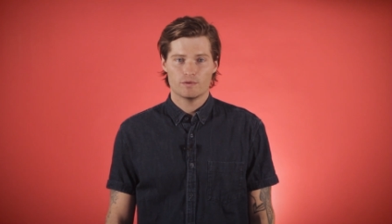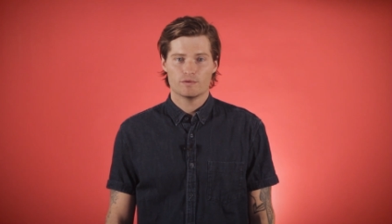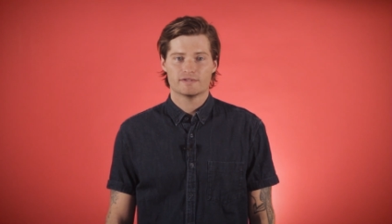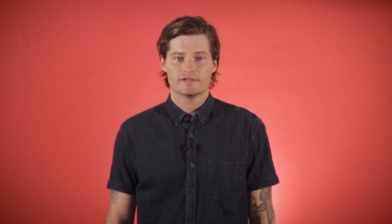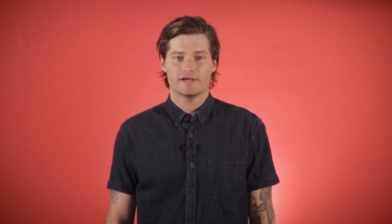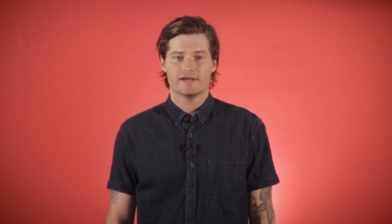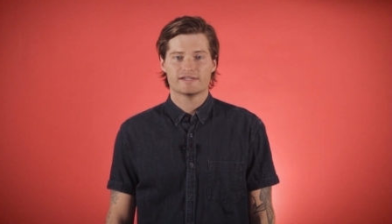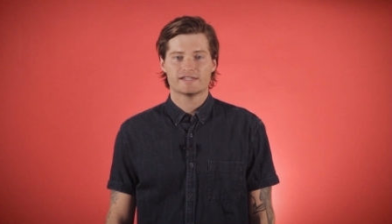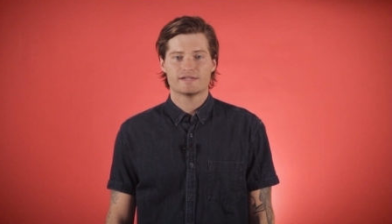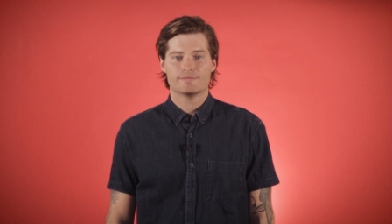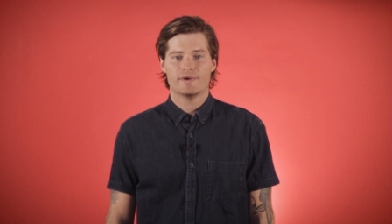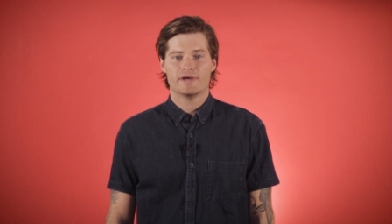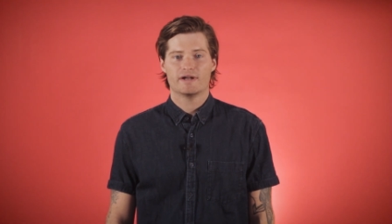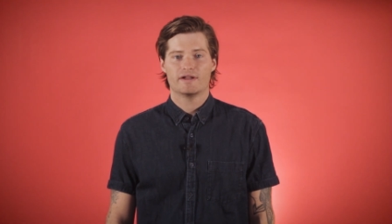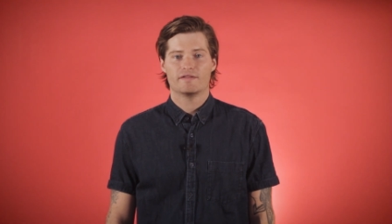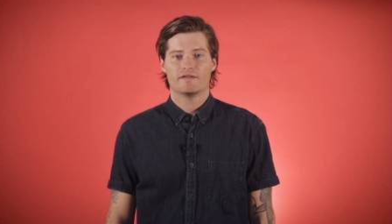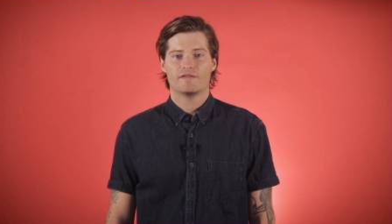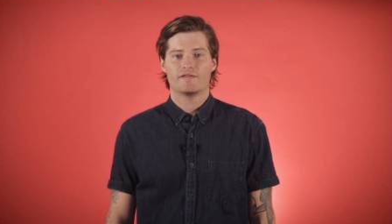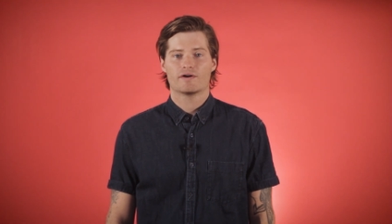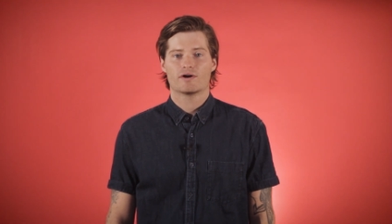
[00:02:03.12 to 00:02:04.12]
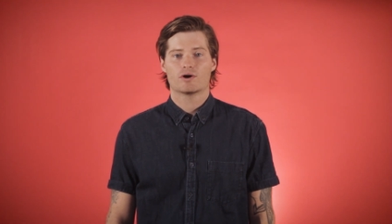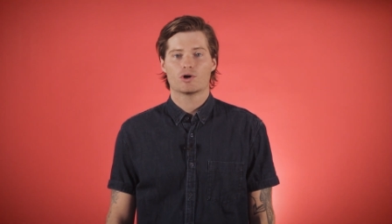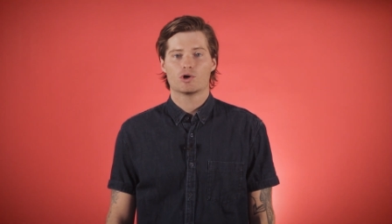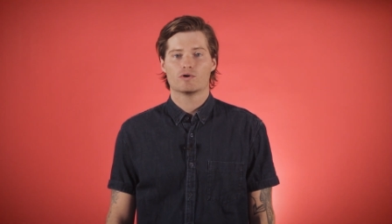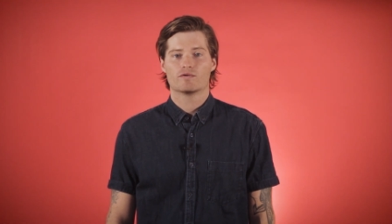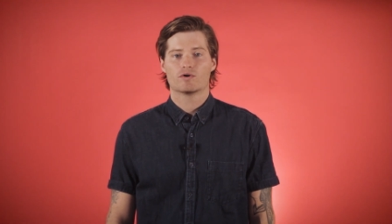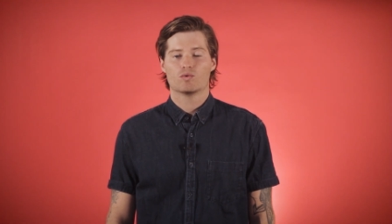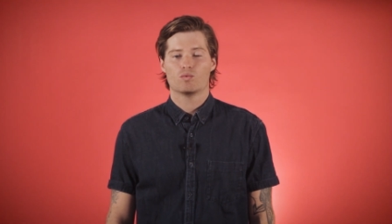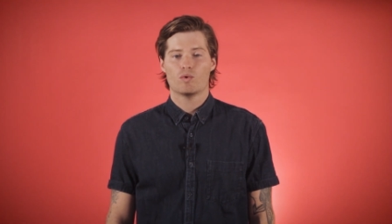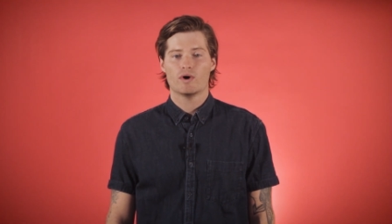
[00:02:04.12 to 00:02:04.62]
it was estimated that there are
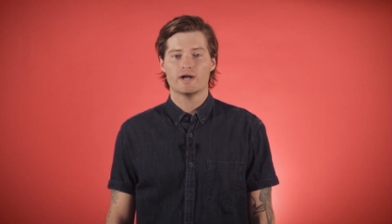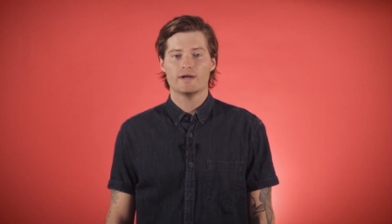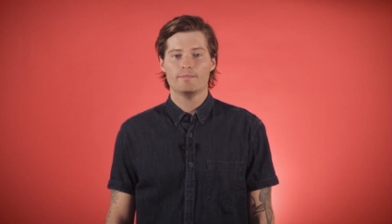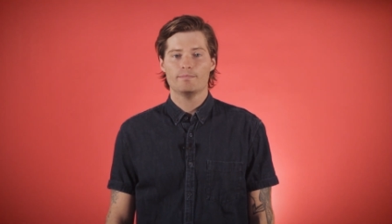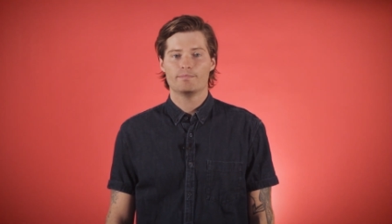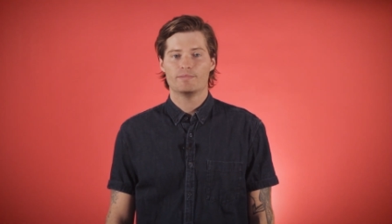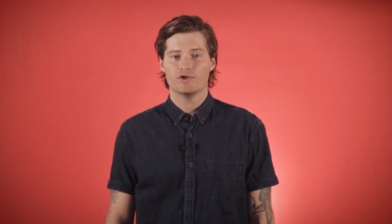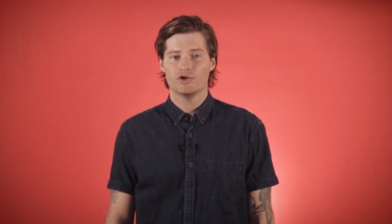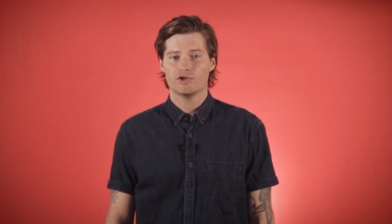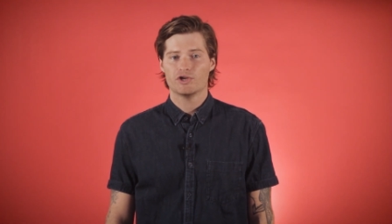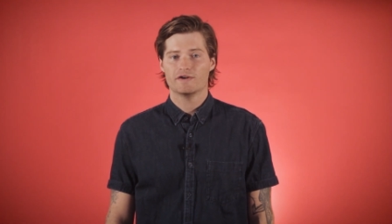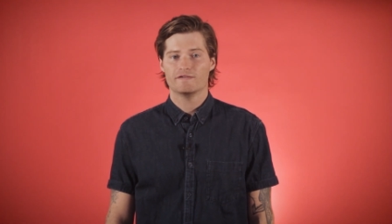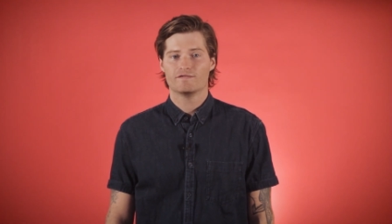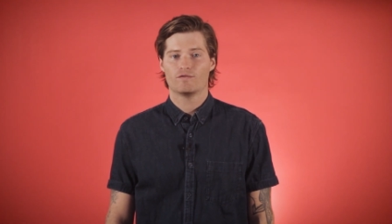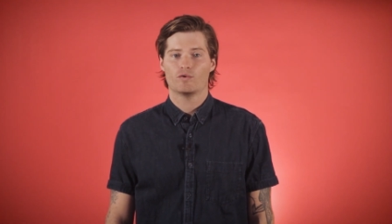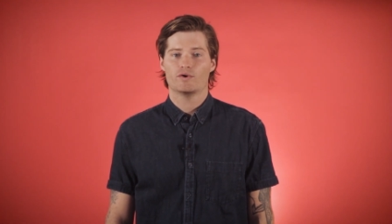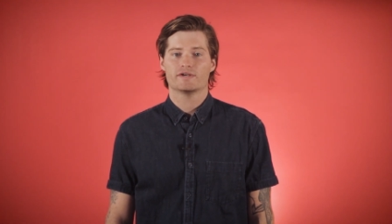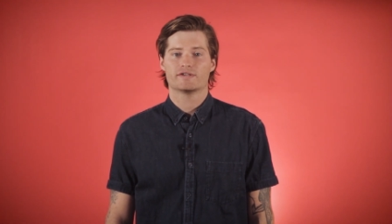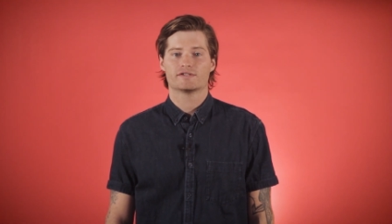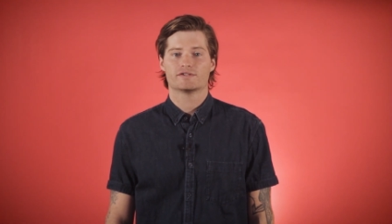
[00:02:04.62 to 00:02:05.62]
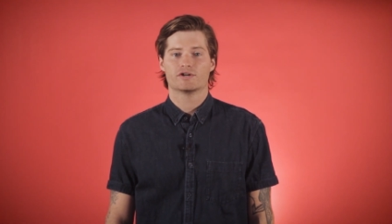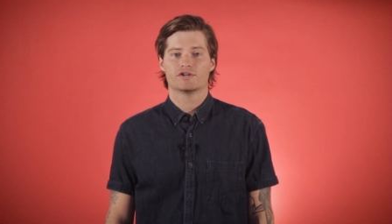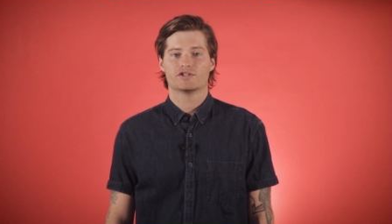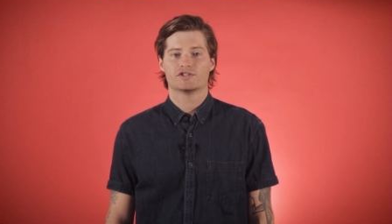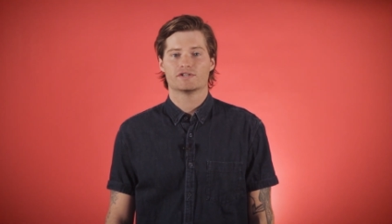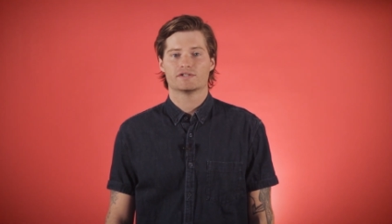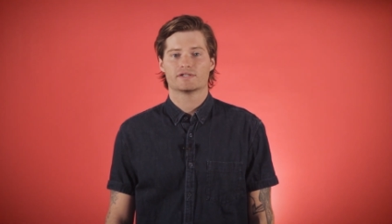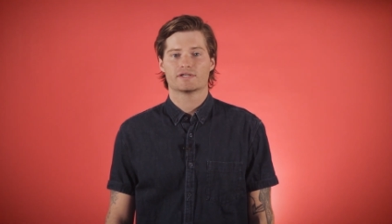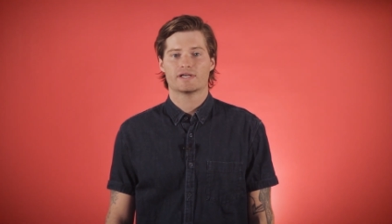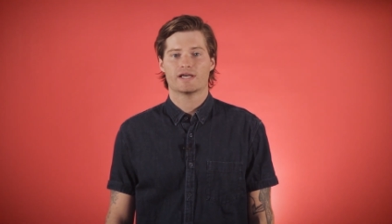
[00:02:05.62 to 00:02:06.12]
over 1 billion voice
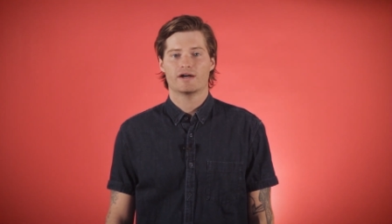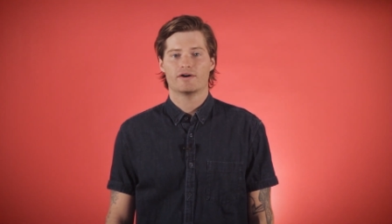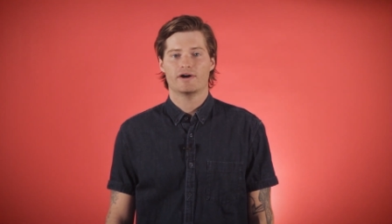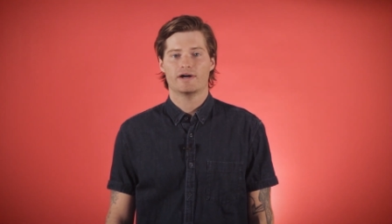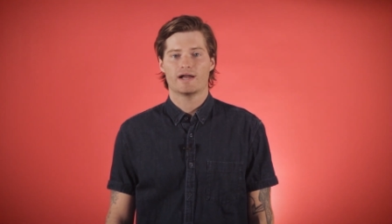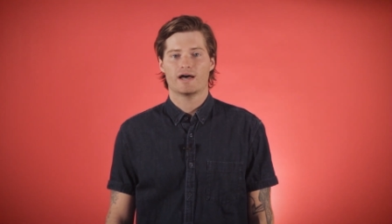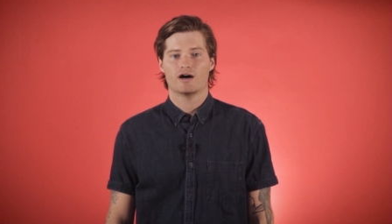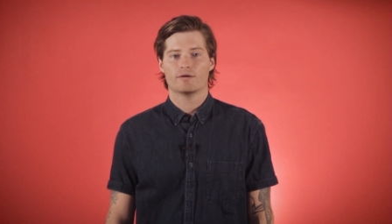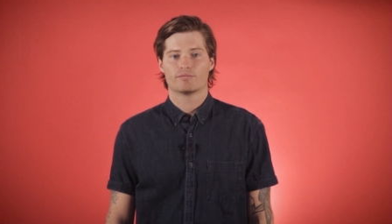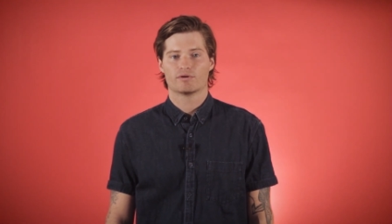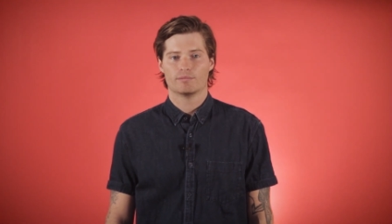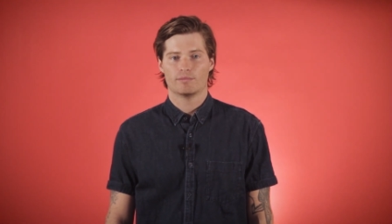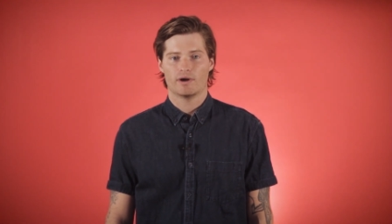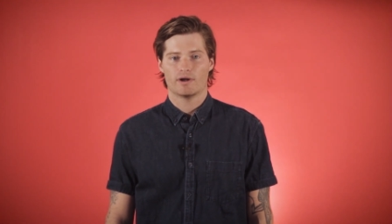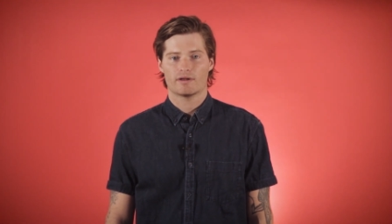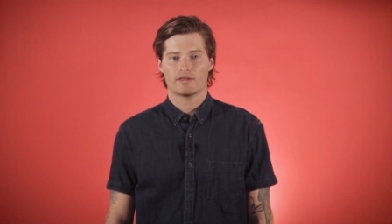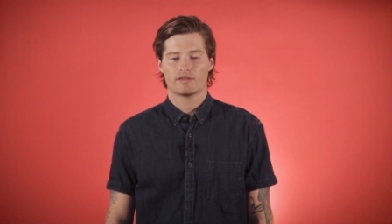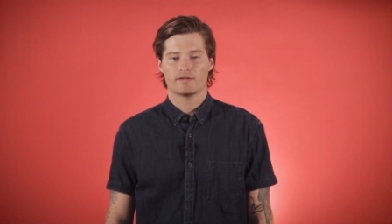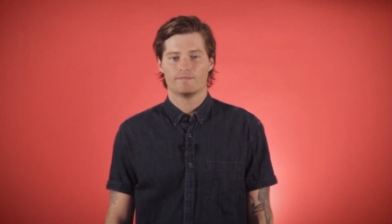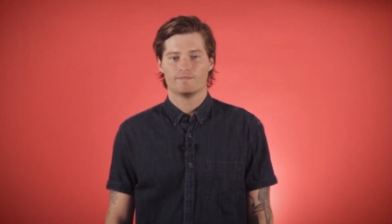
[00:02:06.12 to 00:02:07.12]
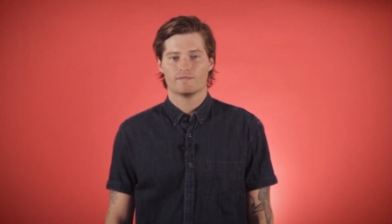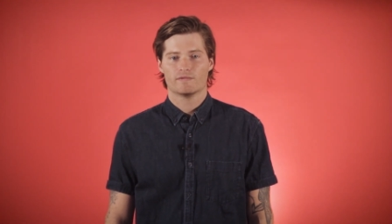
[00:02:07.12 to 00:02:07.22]
searches carried out per month.